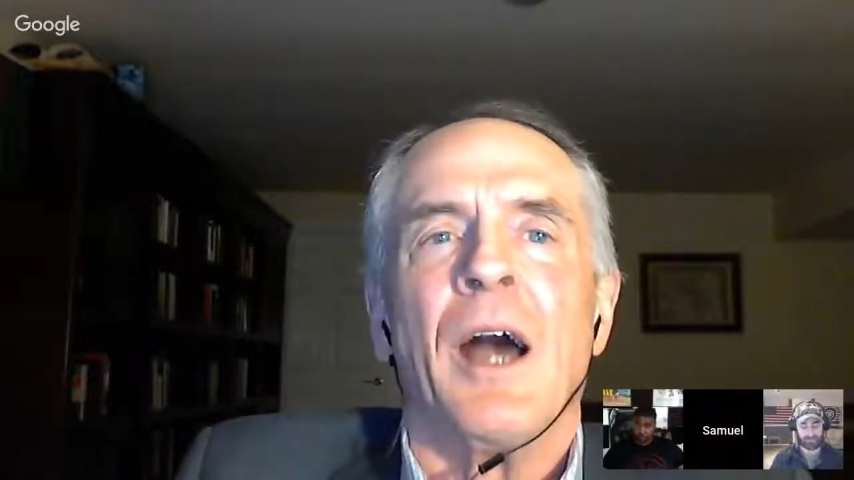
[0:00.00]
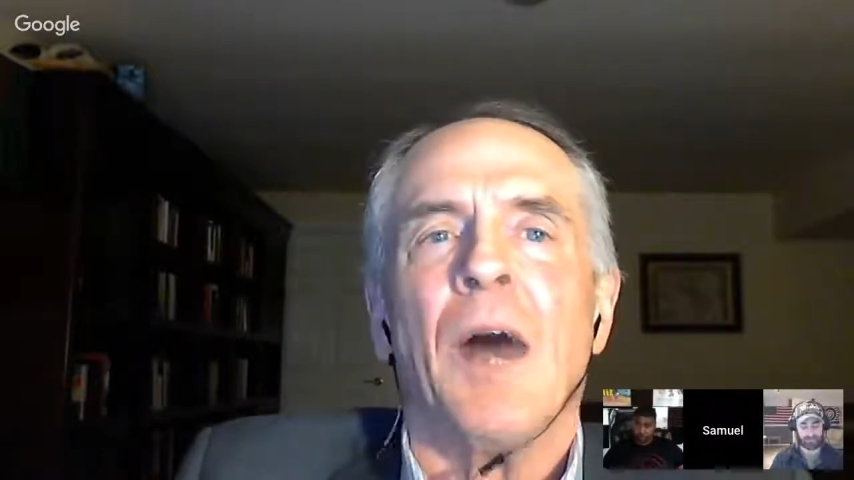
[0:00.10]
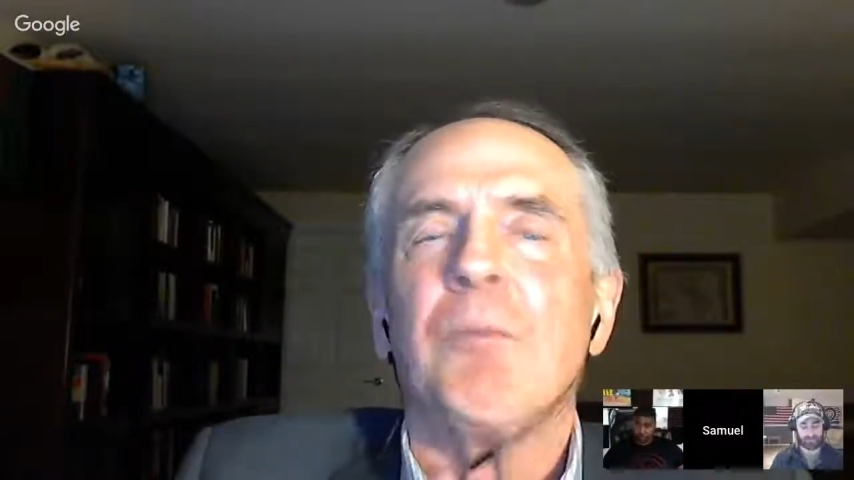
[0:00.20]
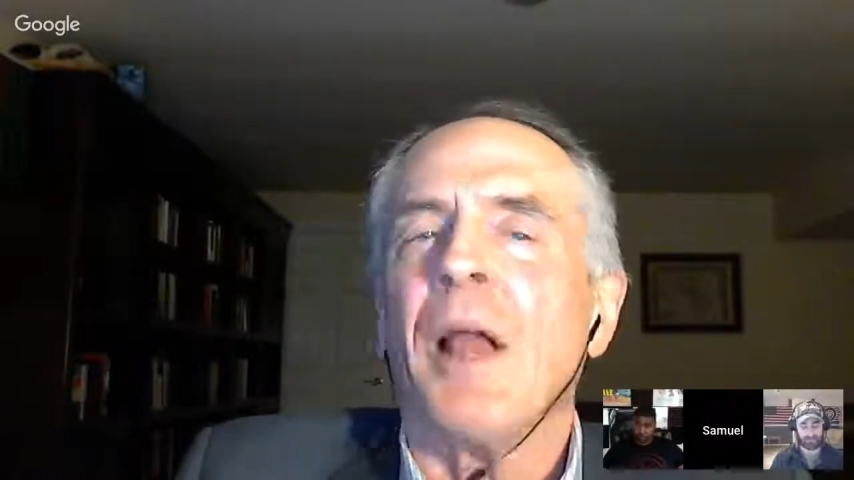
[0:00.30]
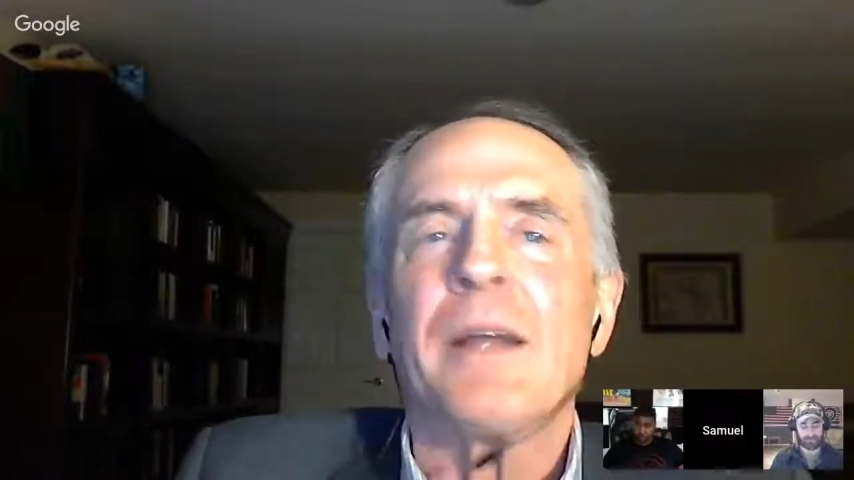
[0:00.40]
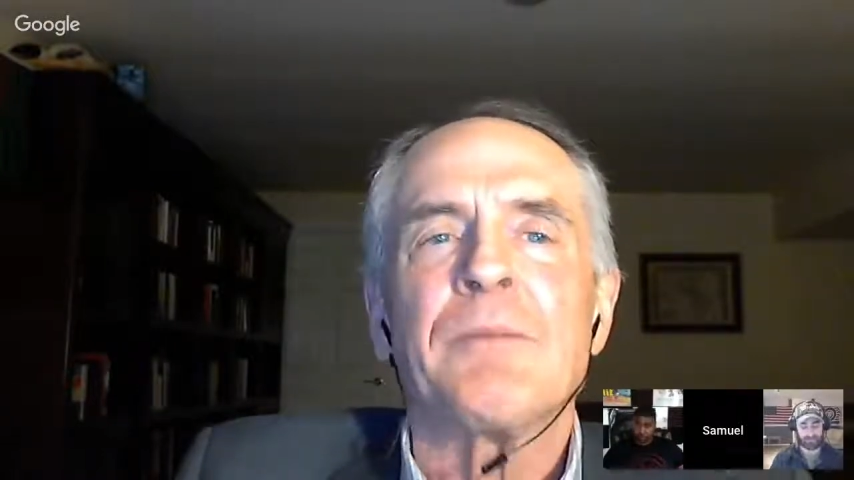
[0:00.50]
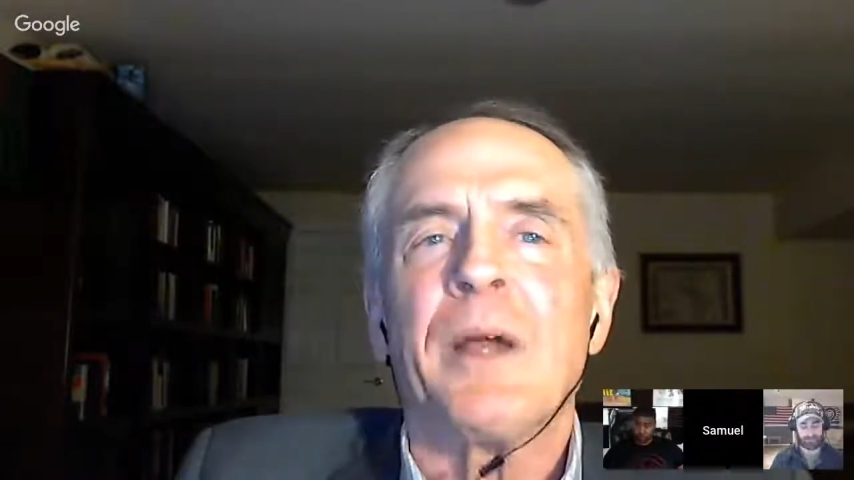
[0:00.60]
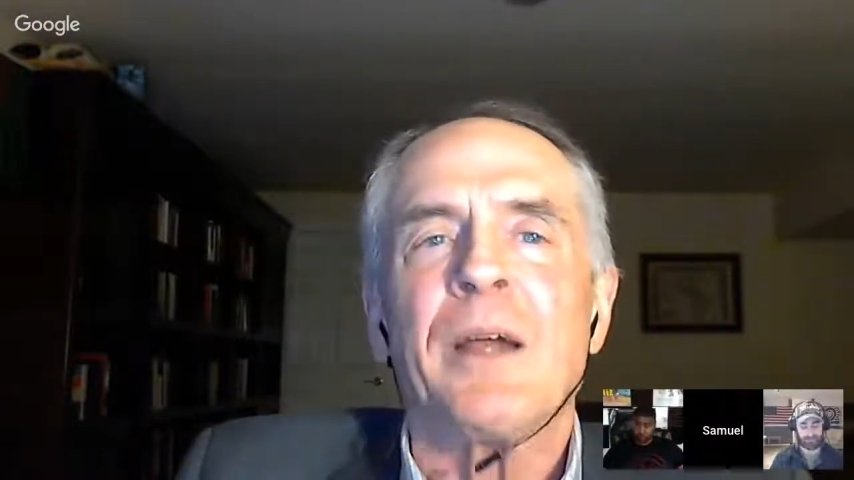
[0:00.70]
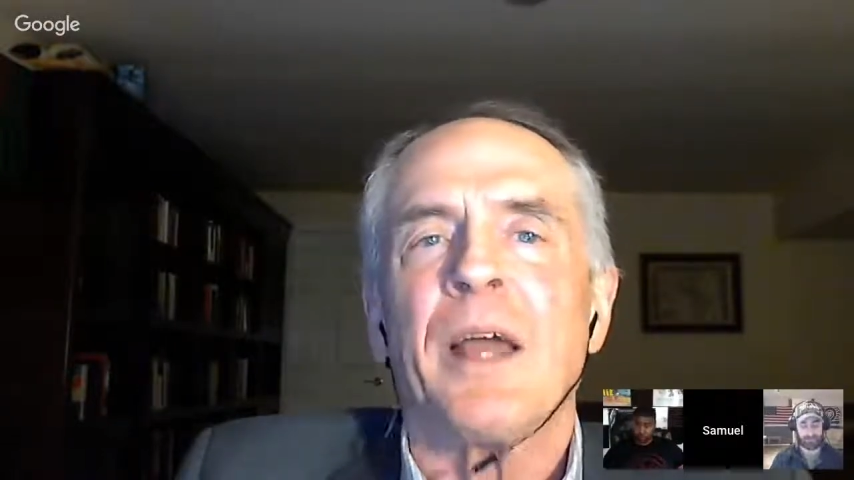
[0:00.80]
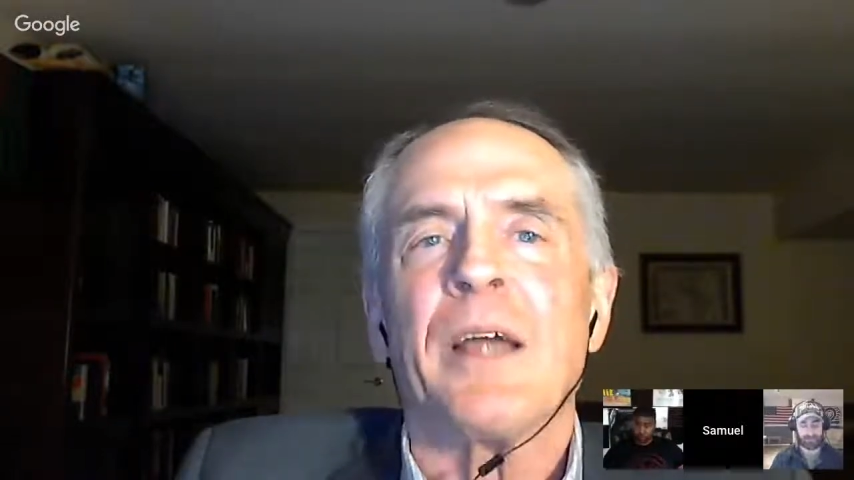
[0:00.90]
a black
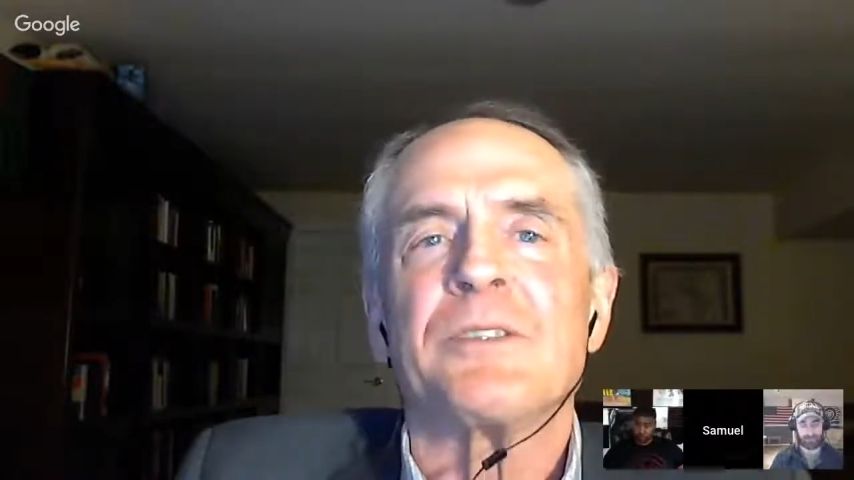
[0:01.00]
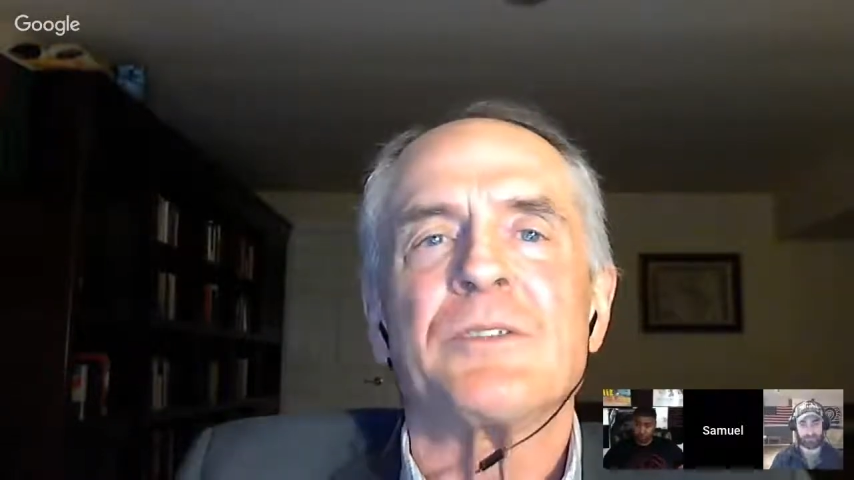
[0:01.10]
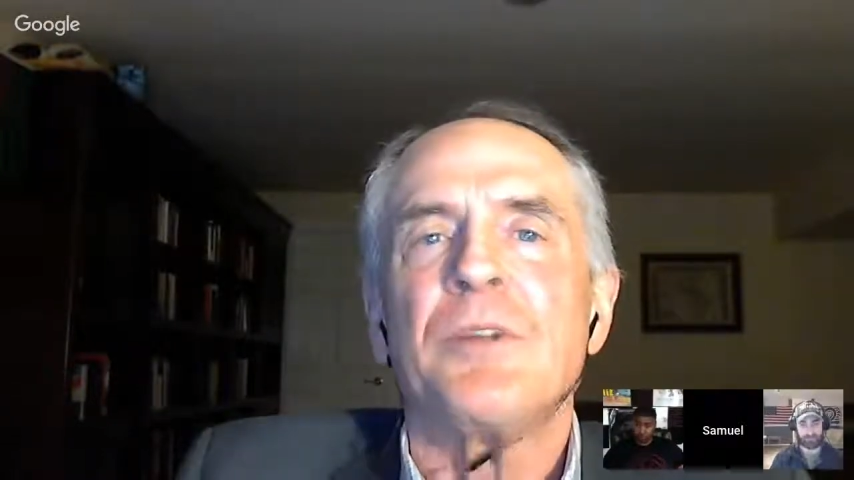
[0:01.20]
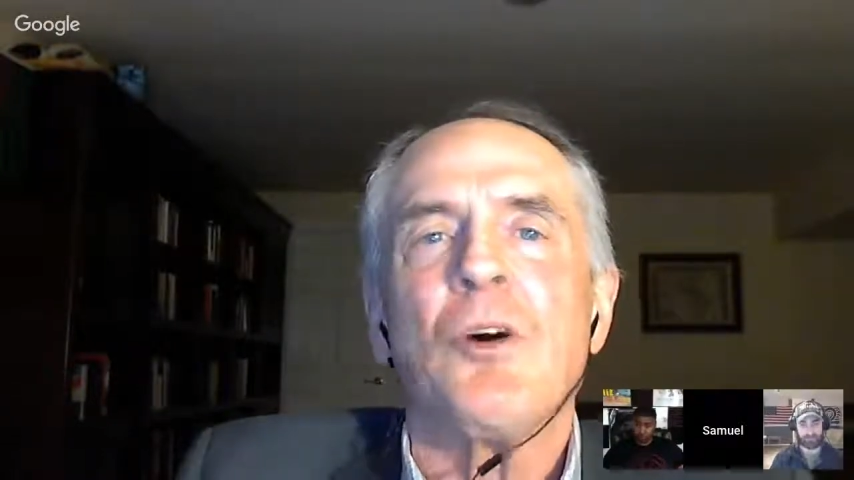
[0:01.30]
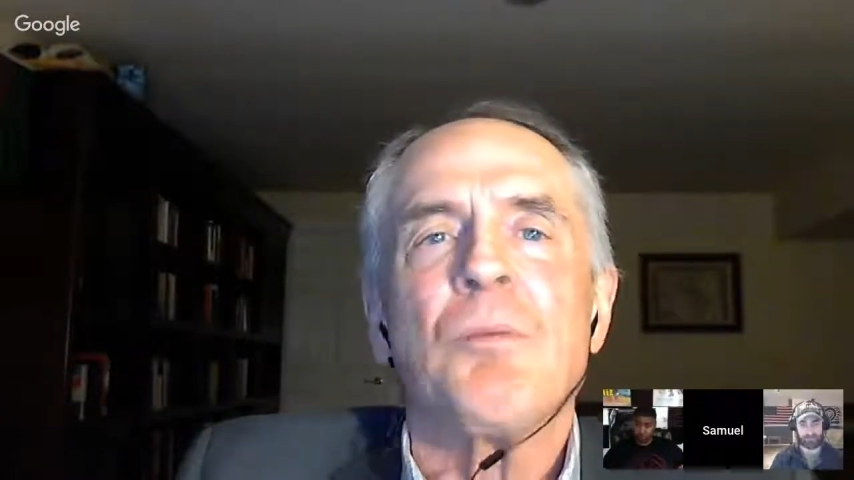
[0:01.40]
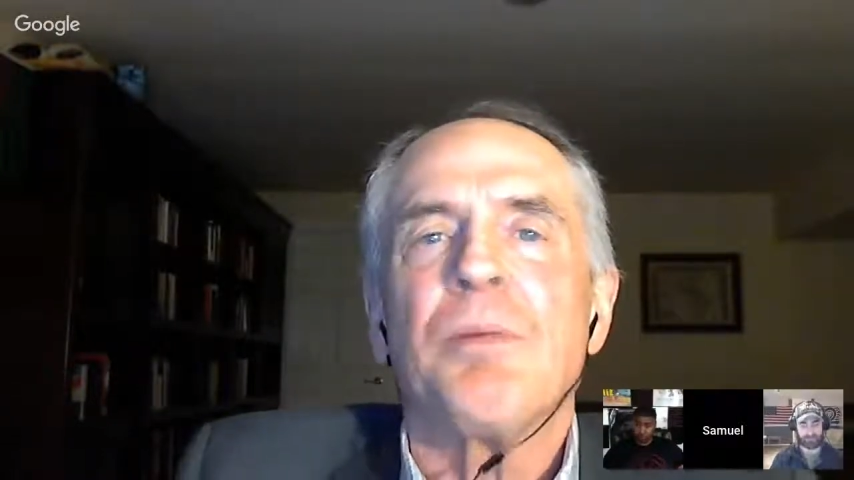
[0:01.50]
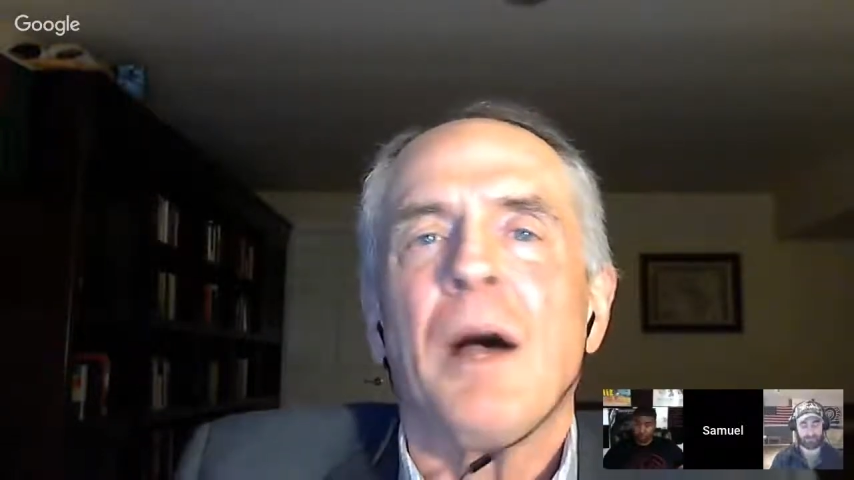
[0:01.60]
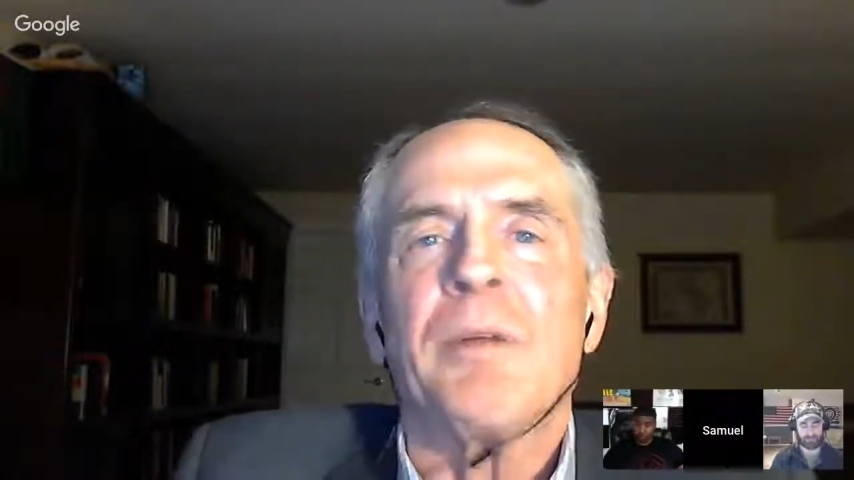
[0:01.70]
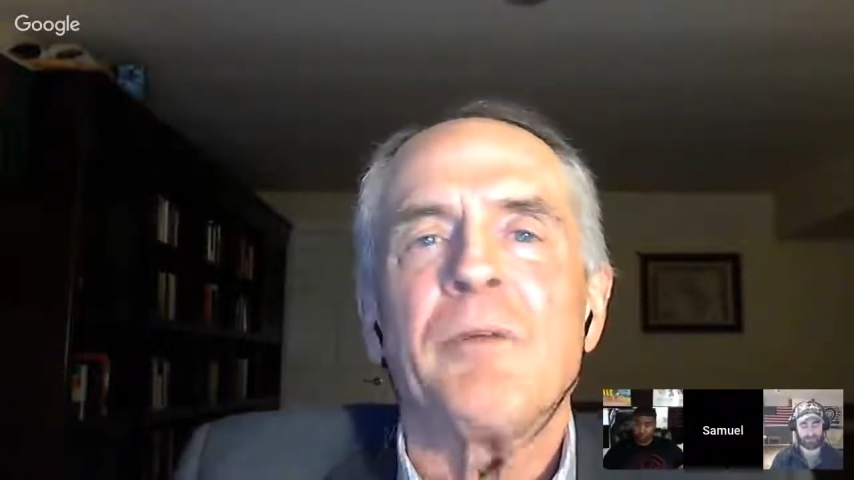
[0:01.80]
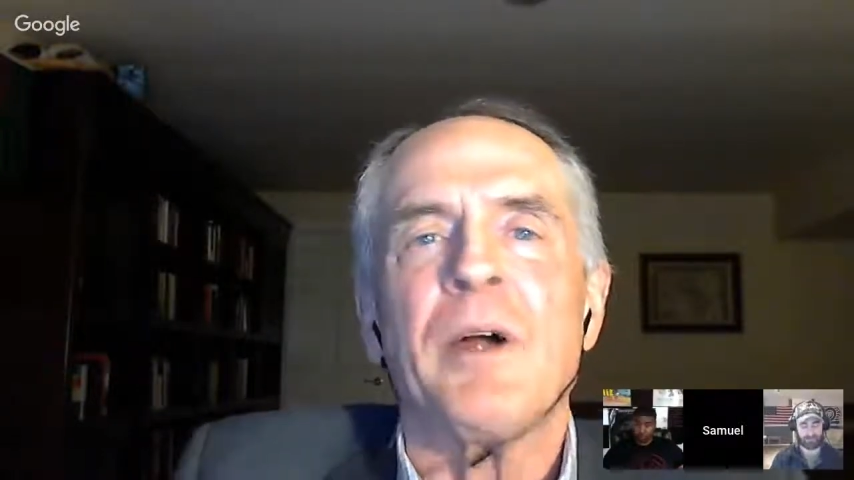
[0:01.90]
man has no
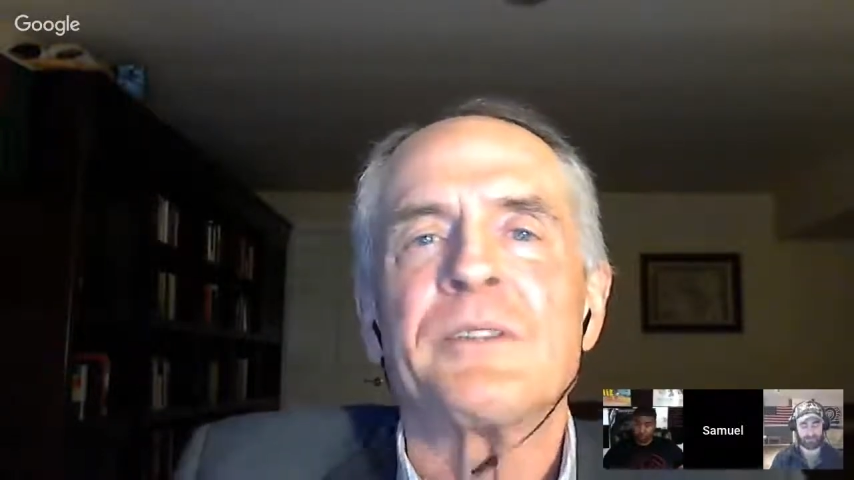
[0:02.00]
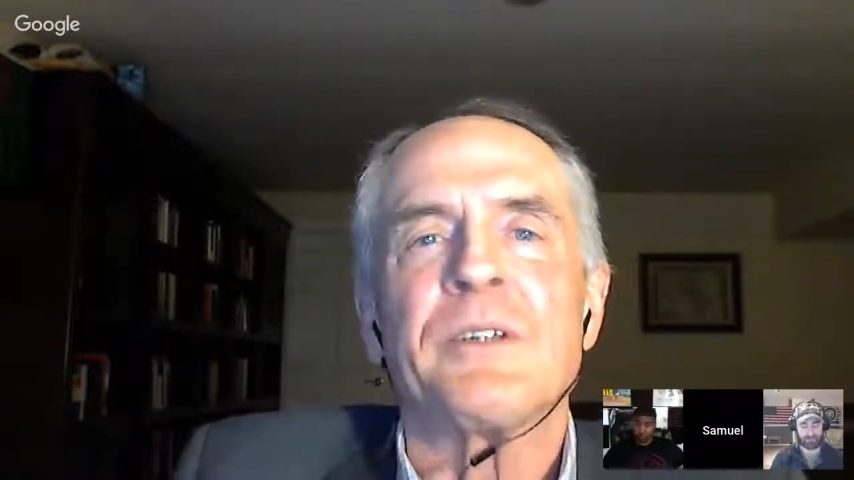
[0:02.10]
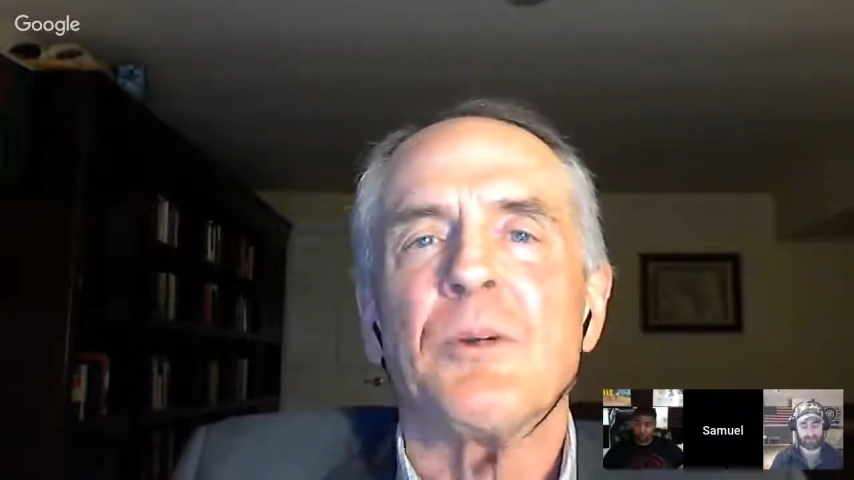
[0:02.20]
property rights